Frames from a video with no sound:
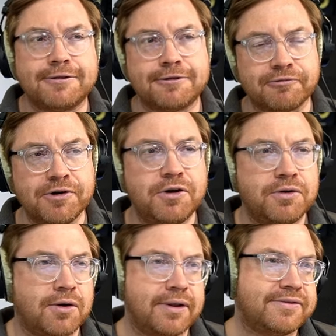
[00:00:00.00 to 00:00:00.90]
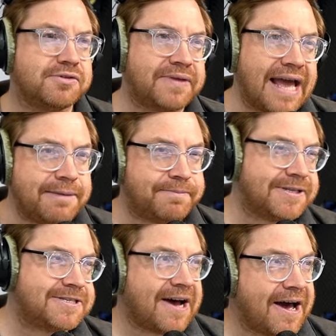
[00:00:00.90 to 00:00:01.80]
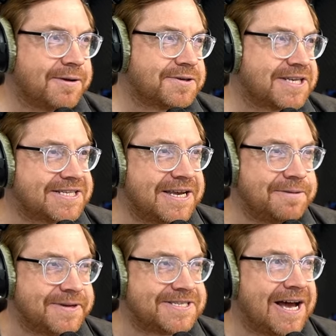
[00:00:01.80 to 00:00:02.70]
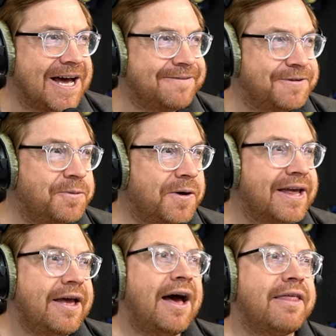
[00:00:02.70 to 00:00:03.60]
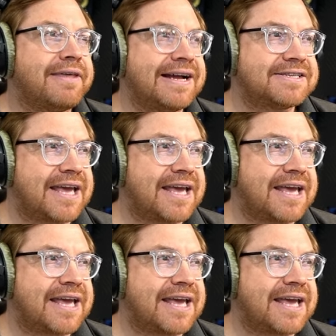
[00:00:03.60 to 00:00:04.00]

through, call it the sort of the 8-bit style or 16-bit style if you want, that's